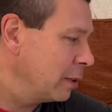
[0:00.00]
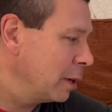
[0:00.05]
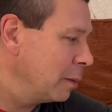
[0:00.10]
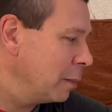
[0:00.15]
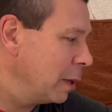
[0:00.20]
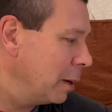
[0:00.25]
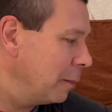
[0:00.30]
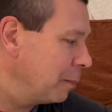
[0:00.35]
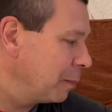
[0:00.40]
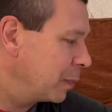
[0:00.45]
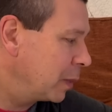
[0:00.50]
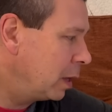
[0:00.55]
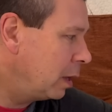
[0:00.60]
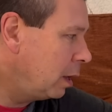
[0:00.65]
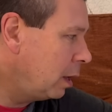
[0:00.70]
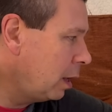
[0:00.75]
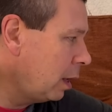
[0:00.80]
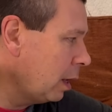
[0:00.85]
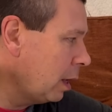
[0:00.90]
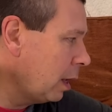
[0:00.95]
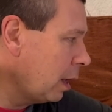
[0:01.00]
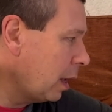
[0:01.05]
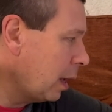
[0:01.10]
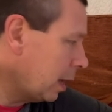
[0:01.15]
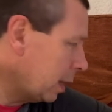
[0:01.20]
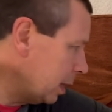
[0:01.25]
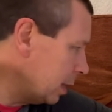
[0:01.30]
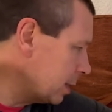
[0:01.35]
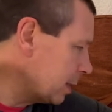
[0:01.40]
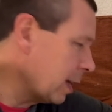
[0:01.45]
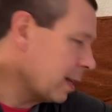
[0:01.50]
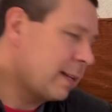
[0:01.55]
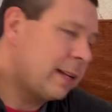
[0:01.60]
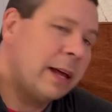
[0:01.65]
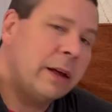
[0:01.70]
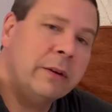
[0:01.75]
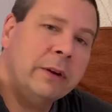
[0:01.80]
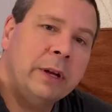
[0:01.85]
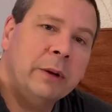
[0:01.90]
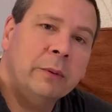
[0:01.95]
him up and he sat
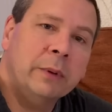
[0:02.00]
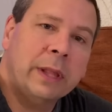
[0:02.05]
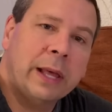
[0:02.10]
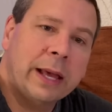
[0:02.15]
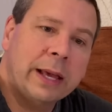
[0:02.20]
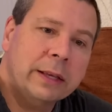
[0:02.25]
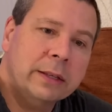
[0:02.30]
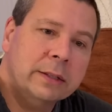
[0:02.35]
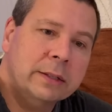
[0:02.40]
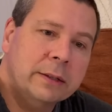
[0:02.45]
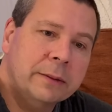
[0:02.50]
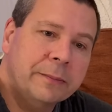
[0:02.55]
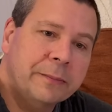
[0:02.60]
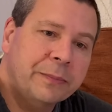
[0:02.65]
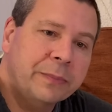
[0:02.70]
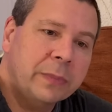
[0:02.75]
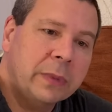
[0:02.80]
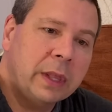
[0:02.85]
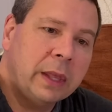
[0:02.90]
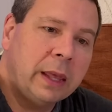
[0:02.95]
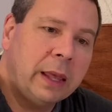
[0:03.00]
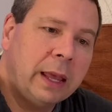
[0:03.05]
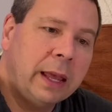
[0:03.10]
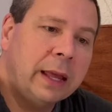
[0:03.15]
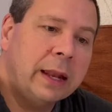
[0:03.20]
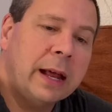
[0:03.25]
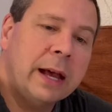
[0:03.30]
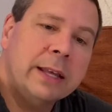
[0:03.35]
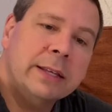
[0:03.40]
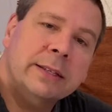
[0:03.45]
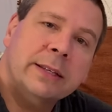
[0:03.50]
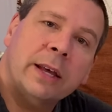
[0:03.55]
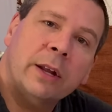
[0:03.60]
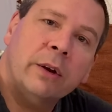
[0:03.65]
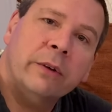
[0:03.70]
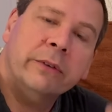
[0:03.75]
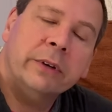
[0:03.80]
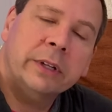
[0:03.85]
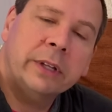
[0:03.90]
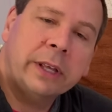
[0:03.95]
down and he relaxed. And I sat
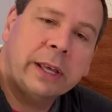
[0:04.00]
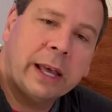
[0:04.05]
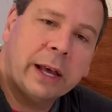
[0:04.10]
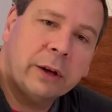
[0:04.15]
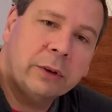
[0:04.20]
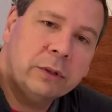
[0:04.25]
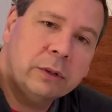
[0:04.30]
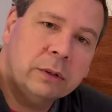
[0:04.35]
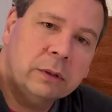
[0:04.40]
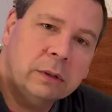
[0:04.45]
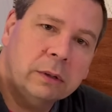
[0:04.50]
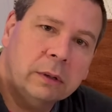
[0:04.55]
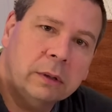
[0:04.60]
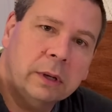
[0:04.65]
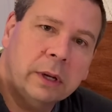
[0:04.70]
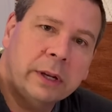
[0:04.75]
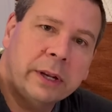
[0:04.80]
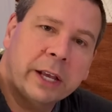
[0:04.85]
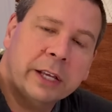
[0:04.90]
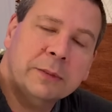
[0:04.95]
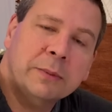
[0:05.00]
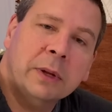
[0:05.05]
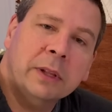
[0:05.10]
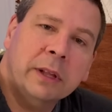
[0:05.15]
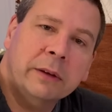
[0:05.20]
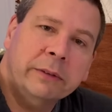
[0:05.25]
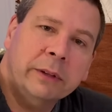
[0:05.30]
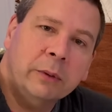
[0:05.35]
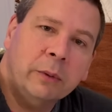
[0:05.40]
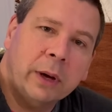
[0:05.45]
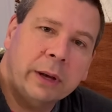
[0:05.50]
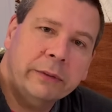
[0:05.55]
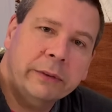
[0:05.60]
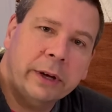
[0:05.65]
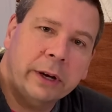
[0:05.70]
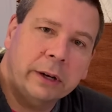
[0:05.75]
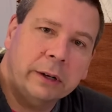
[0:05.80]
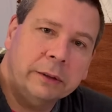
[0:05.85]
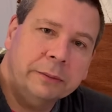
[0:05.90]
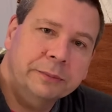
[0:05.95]
over on the couch next to my lovely wife,
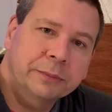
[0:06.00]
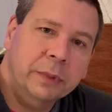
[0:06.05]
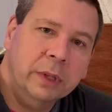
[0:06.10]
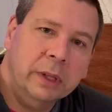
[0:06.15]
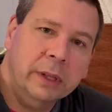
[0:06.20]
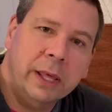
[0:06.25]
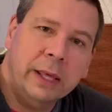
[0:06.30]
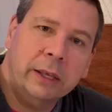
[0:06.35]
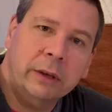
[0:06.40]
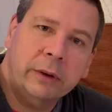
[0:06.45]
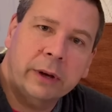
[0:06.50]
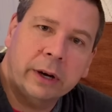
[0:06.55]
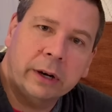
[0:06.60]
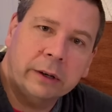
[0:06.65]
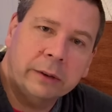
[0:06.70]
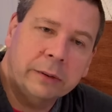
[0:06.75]
Carol. Thank you, Carol.